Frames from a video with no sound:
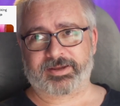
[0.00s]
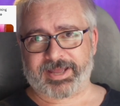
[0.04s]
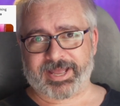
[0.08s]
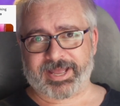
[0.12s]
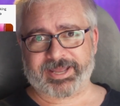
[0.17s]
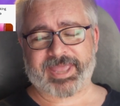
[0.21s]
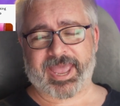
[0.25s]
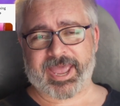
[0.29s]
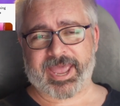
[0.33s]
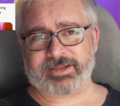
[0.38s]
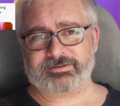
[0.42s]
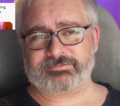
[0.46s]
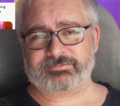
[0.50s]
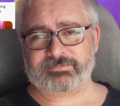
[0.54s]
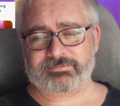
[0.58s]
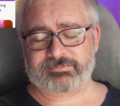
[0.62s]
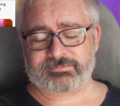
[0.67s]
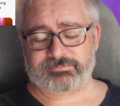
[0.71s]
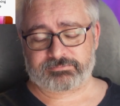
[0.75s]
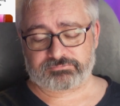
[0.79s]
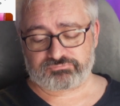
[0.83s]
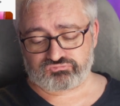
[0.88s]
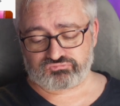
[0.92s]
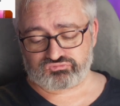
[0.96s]
Again,
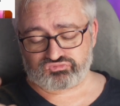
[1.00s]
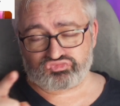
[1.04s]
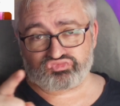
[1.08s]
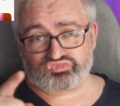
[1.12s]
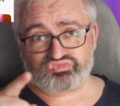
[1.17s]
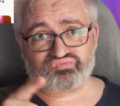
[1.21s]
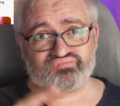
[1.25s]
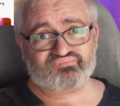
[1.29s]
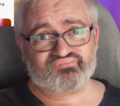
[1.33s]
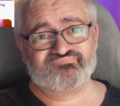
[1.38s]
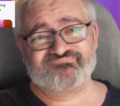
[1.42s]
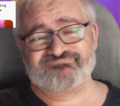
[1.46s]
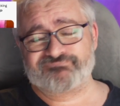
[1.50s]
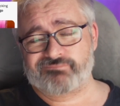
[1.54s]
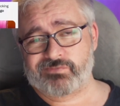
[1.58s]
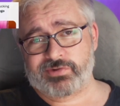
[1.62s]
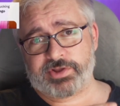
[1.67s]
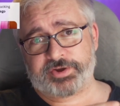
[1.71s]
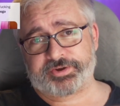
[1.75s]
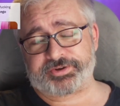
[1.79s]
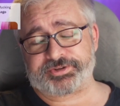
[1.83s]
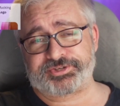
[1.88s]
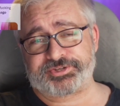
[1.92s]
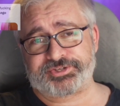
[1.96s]

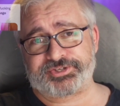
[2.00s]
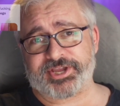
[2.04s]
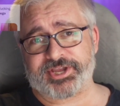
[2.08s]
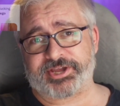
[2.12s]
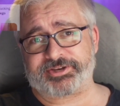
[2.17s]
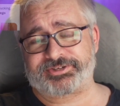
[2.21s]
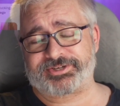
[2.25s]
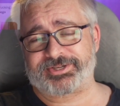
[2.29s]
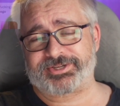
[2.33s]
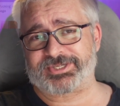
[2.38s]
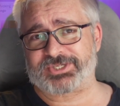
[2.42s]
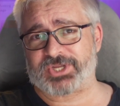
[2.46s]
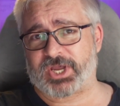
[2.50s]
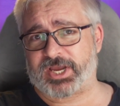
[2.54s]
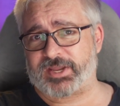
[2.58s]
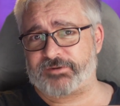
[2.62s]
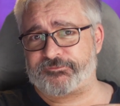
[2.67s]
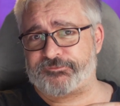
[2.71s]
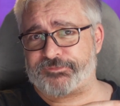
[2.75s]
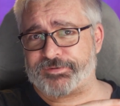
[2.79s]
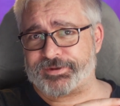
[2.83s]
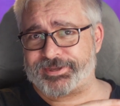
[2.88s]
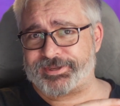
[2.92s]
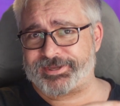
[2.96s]
not a set
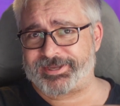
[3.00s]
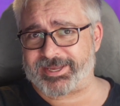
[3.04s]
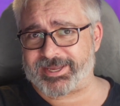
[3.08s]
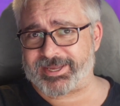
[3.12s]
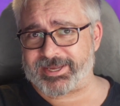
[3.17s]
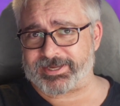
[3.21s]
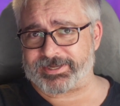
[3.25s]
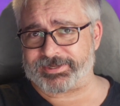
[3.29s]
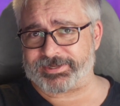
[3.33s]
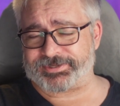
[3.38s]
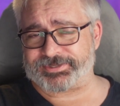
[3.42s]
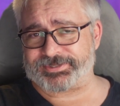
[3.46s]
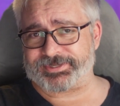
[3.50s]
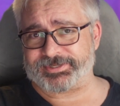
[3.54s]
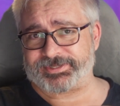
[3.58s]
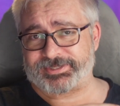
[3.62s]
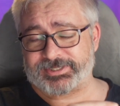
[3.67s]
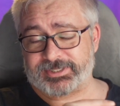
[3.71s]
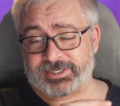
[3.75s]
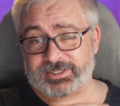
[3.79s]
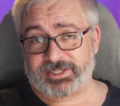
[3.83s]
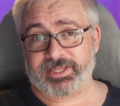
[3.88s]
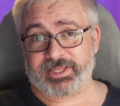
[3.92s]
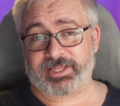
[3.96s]
designed for kids.
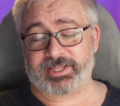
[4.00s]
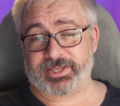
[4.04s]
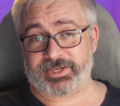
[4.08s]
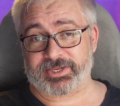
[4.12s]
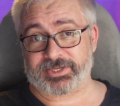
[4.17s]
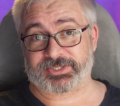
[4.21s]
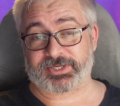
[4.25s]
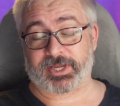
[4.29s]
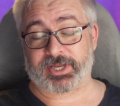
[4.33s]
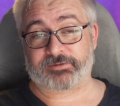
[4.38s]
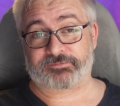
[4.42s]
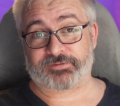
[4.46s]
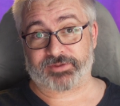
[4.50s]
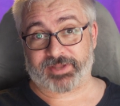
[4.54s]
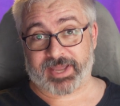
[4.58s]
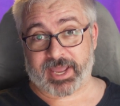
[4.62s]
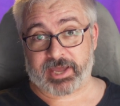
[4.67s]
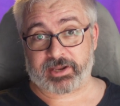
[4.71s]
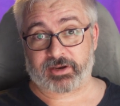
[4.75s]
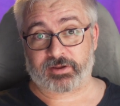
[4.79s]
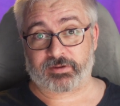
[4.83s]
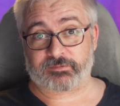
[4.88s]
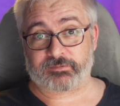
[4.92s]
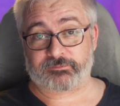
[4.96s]
It's clearly designed for
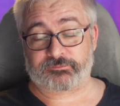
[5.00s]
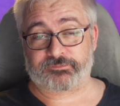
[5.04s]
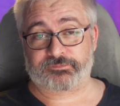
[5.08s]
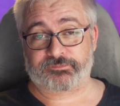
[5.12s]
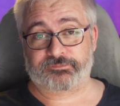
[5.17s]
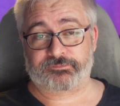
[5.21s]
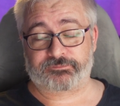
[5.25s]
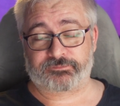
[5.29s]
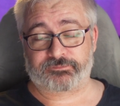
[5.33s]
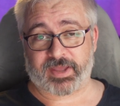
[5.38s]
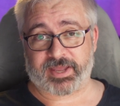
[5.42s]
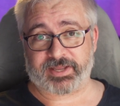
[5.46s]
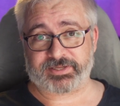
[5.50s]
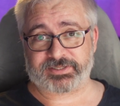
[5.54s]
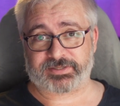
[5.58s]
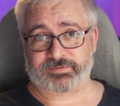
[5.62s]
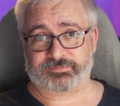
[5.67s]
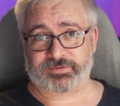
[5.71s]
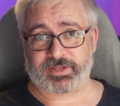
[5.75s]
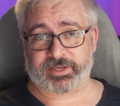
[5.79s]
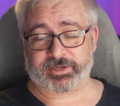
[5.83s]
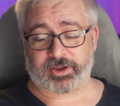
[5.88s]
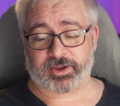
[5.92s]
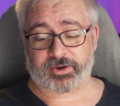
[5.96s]
adult fans
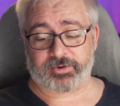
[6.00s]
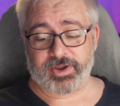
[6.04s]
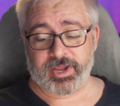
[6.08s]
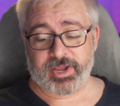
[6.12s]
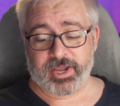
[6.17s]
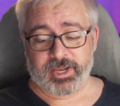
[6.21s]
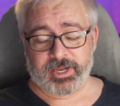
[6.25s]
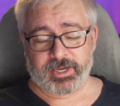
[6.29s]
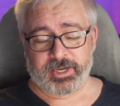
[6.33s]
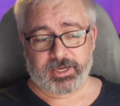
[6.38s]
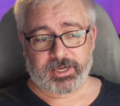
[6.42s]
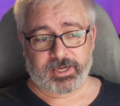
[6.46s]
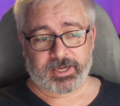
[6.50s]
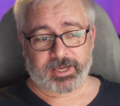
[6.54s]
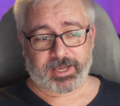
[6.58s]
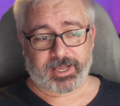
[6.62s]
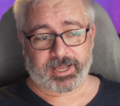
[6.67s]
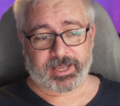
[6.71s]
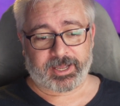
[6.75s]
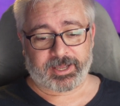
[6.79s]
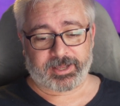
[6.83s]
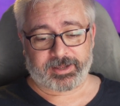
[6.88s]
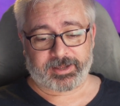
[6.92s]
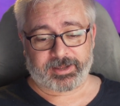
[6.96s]
of Lego.
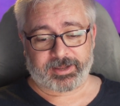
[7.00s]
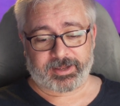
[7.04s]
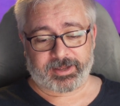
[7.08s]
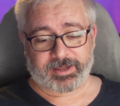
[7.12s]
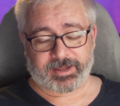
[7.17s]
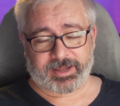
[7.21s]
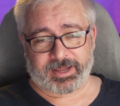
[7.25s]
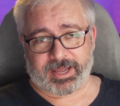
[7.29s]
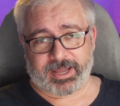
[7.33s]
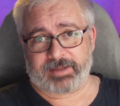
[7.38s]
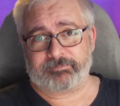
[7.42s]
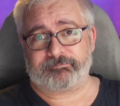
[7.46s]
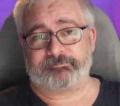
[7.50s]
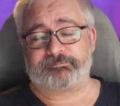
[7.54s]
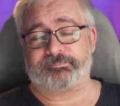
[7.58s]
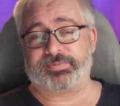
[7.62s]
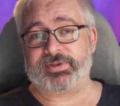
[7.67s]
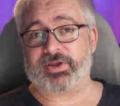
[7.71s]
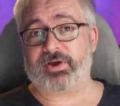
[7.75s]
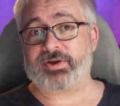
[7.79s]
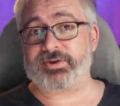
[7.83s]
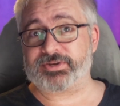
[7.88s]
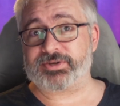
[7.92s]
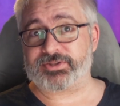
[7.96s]
And
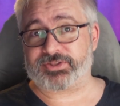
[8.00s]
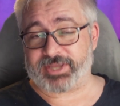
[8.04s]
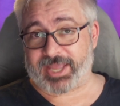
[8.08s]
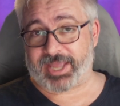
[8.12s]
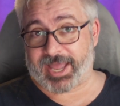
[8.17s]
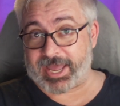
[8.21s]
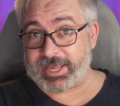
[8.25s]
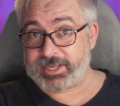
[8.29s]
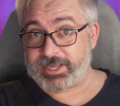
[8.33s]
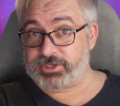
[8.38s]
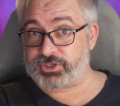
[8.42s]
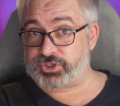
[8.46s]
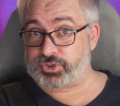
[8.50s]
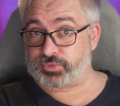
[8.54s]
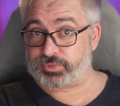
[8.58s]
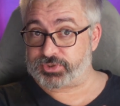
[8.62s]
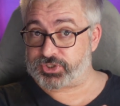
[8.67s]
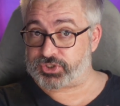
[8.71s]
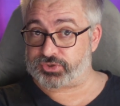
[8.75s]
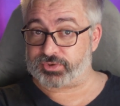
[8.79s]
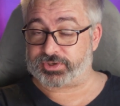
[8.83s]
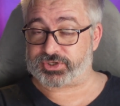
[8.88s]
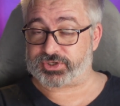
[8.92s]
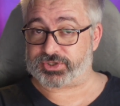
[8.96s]
beyond the age
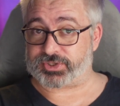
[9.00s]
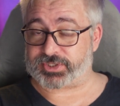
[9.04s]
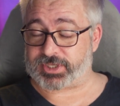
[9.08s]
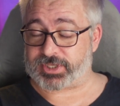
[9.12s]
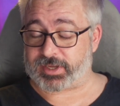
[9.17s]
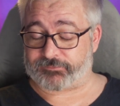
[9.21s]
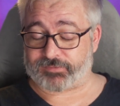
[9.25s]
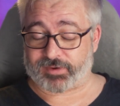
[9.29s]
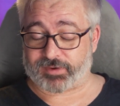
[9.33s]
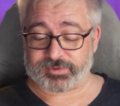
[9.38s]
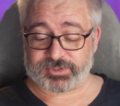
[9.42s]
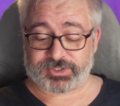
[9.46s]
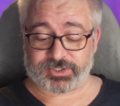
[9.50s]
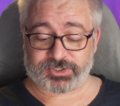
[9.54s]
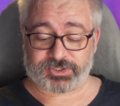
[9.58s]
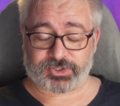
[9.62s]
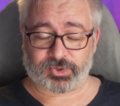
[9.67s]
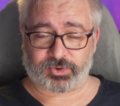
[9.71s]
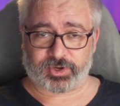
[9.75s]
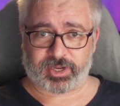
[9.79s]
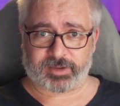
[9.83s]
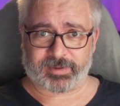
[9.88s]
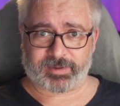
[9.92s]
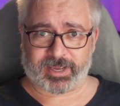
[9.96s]
restriction stuff I was just
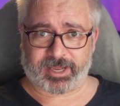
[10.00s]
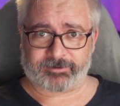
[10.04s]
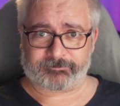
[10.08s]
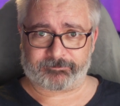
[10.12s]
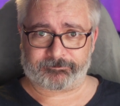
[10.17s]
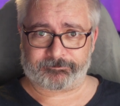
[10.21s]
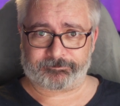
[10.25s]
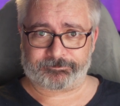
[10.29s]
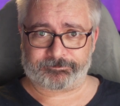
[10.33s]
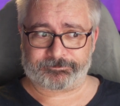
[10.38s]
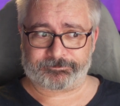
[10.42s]
talking about,